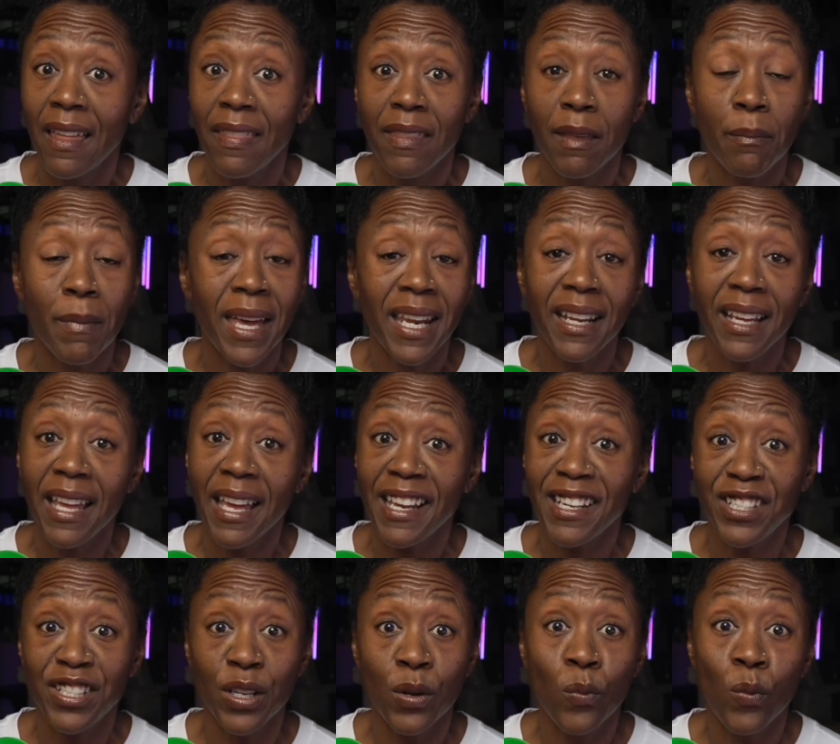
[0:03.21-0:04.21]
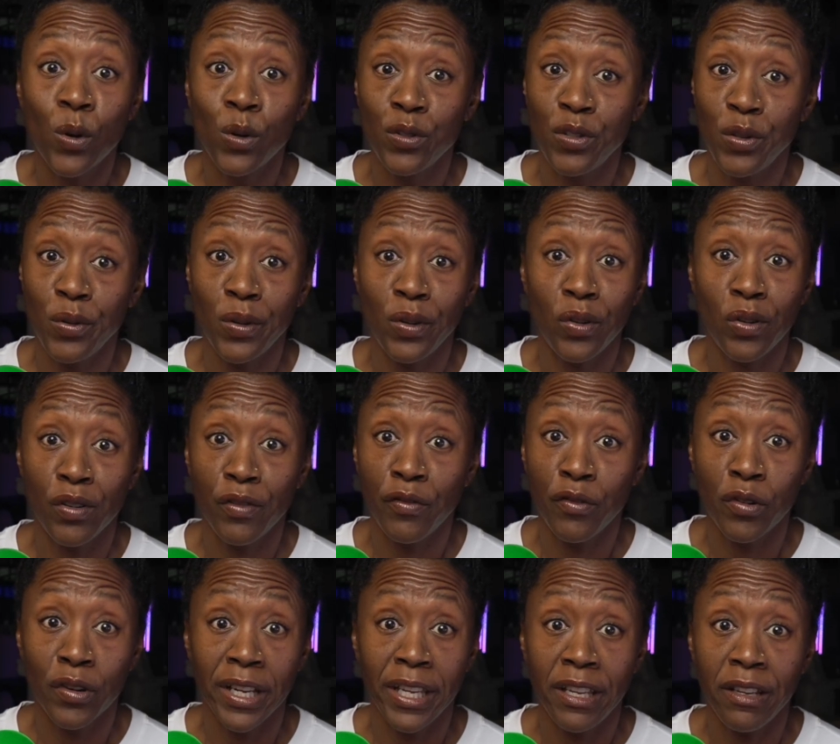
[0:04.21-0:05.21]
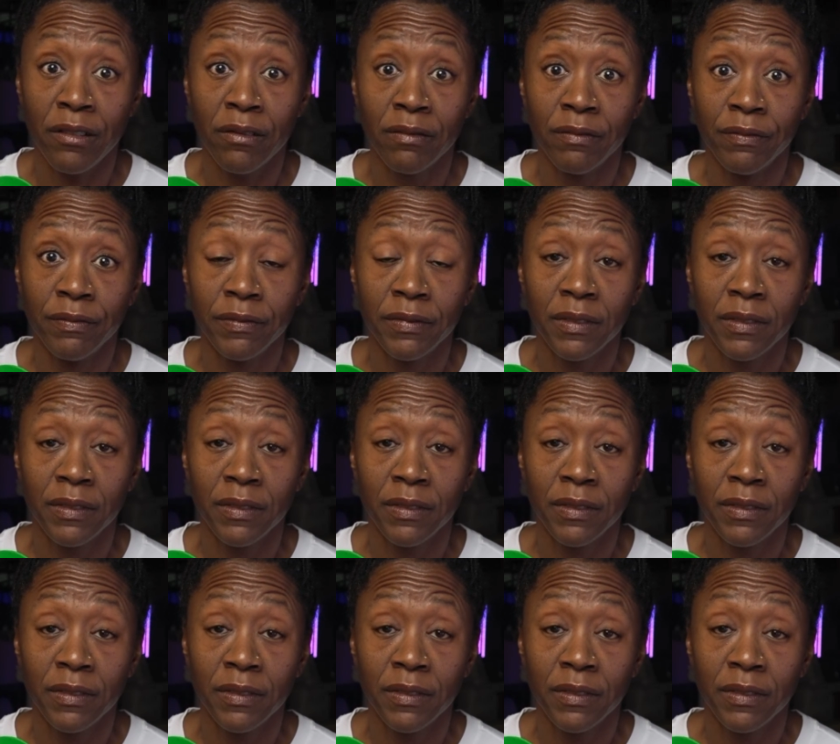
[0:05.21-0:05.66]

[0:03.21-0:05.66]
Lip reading: The medication won't do it all for you.